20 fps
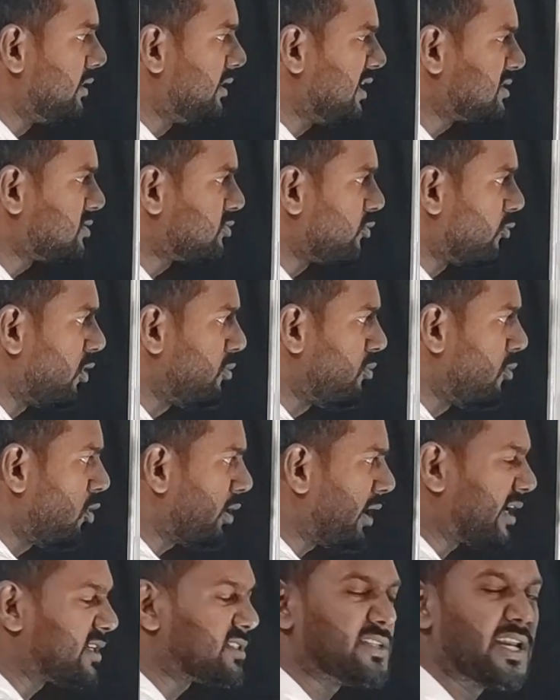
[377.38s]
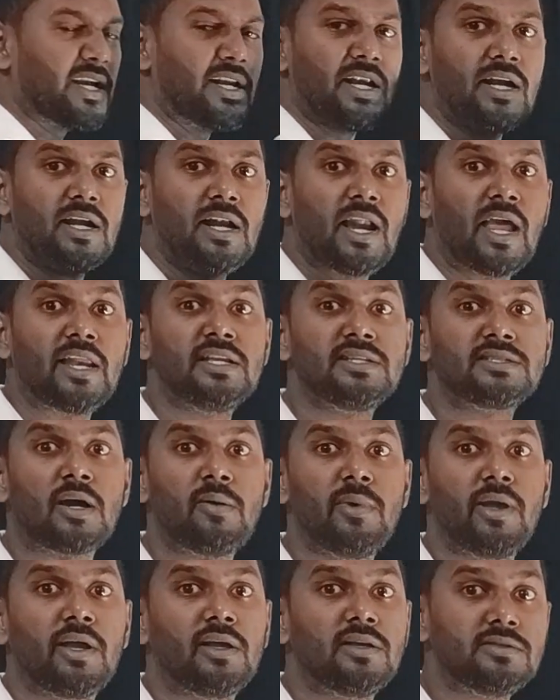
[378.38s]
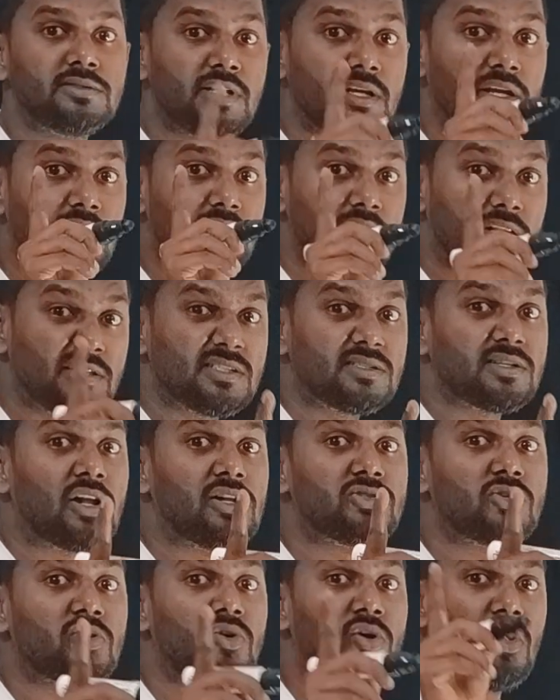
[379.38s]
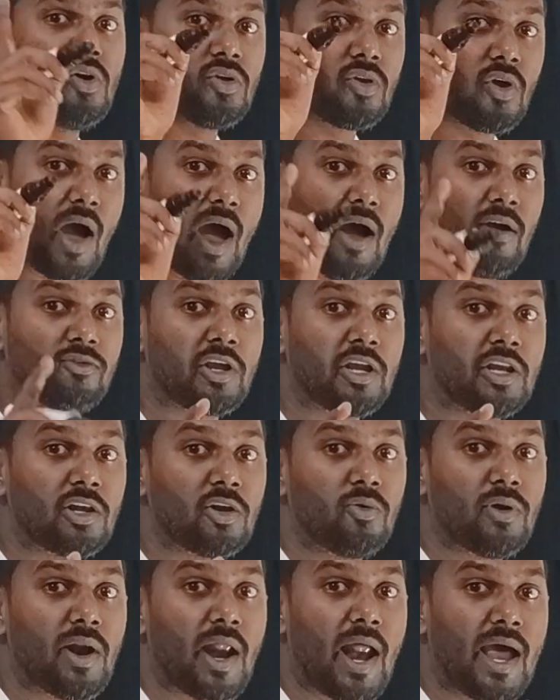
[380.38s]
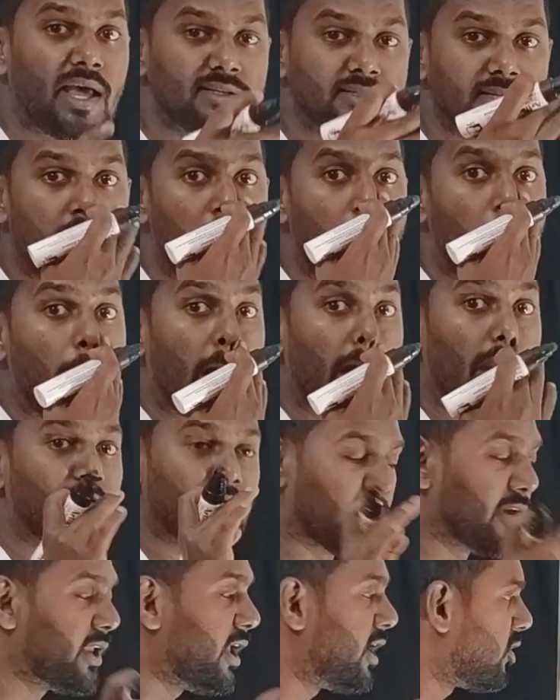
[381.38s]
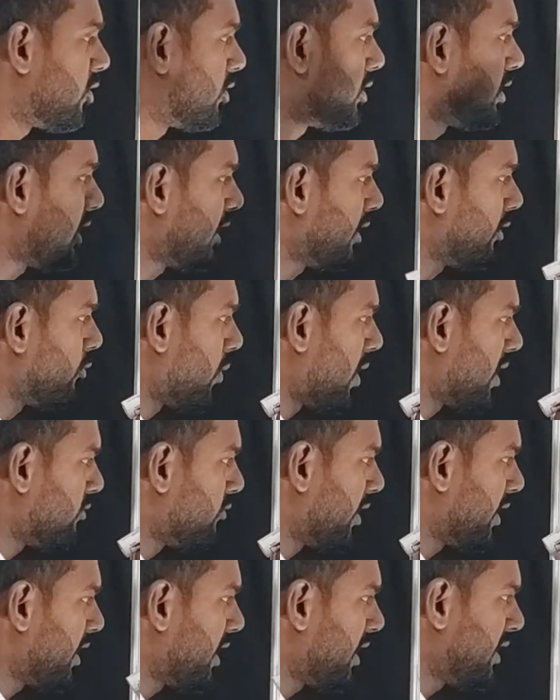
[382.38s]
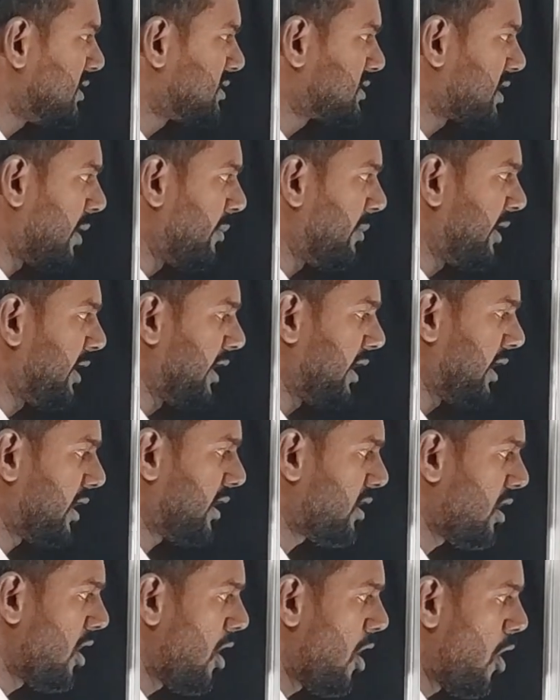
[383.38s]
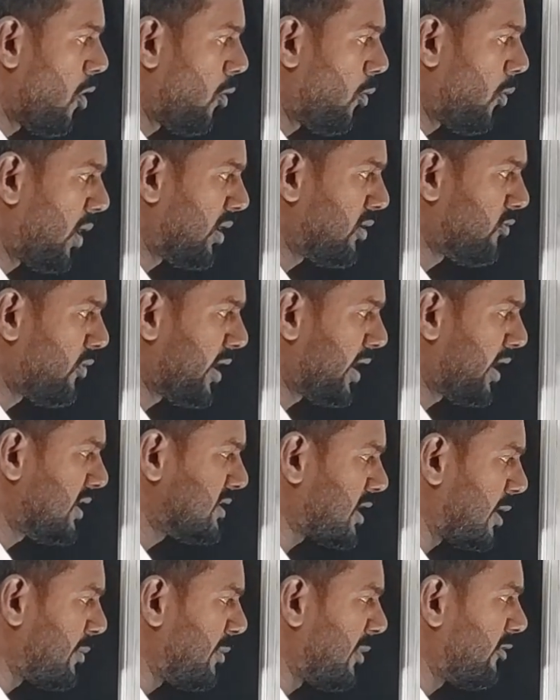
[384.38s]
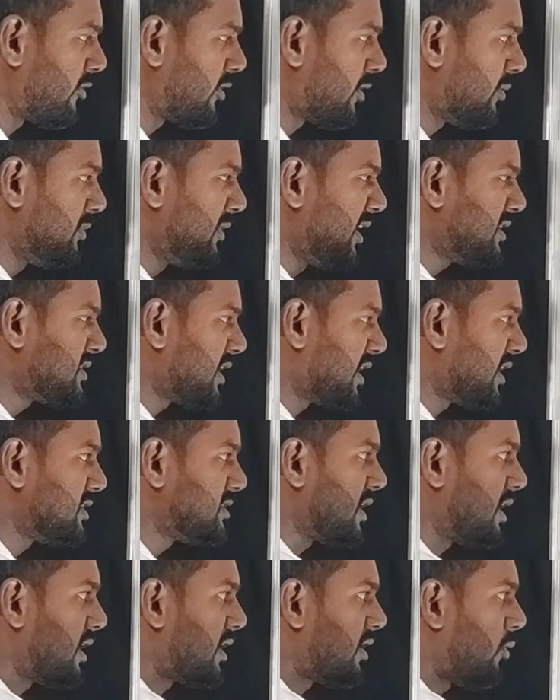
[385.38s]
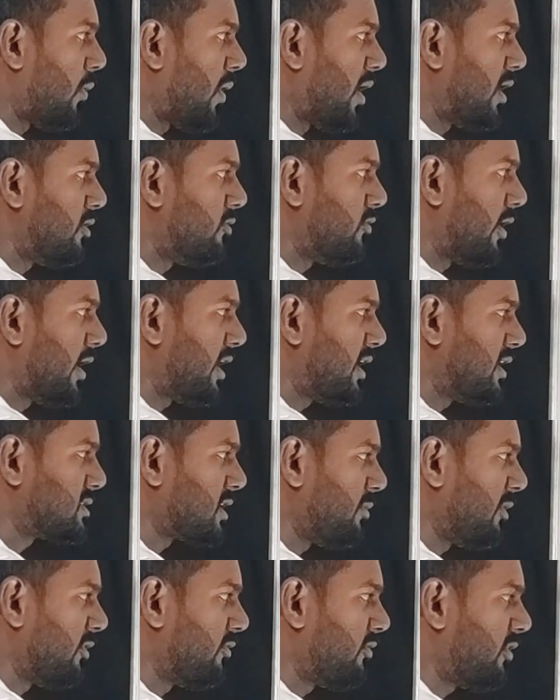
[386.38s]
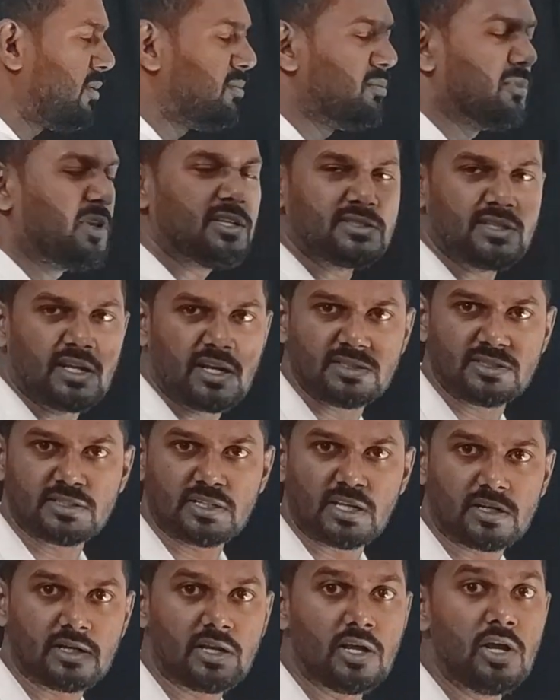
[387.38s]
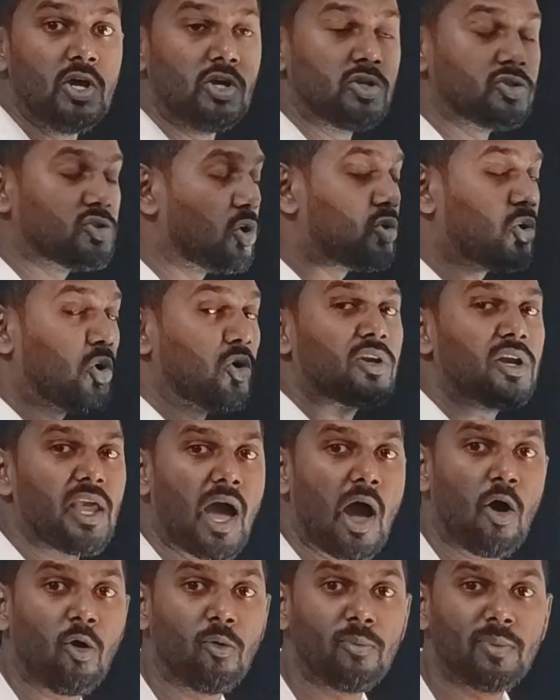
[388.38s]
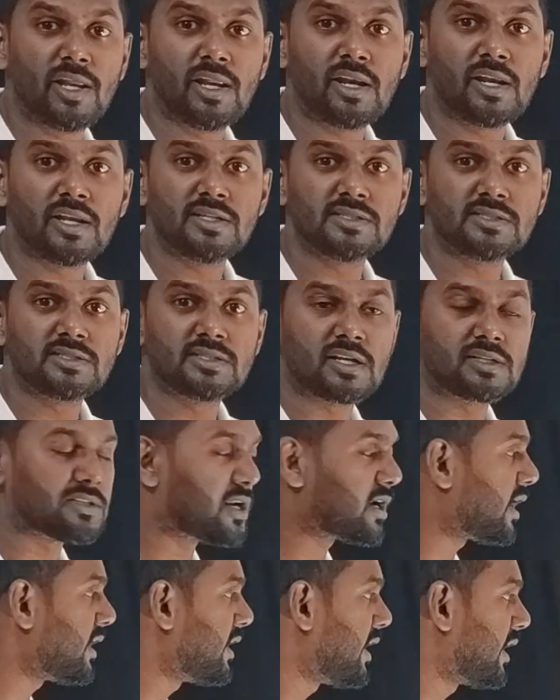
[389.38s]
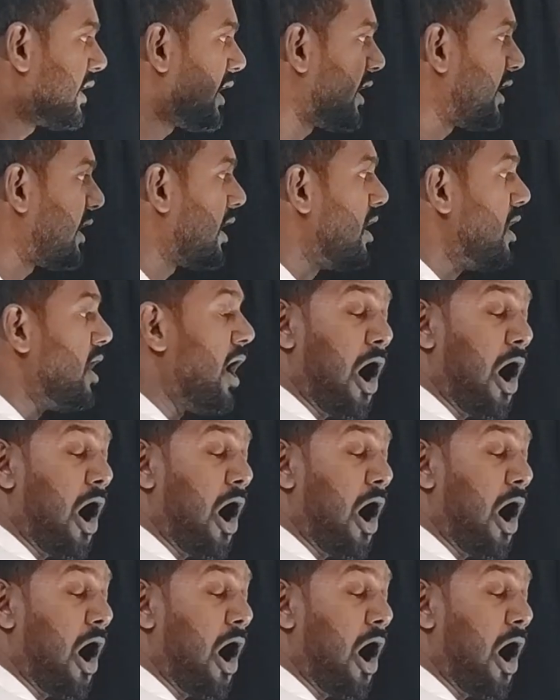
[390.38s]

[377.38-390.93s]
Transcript: This one more extended line is coming. See, this is also you have to include as a wire only. One wire is coming here, one wire is coming from this resistor, one wire is coming from this resistor. So totally how many resistors are connected?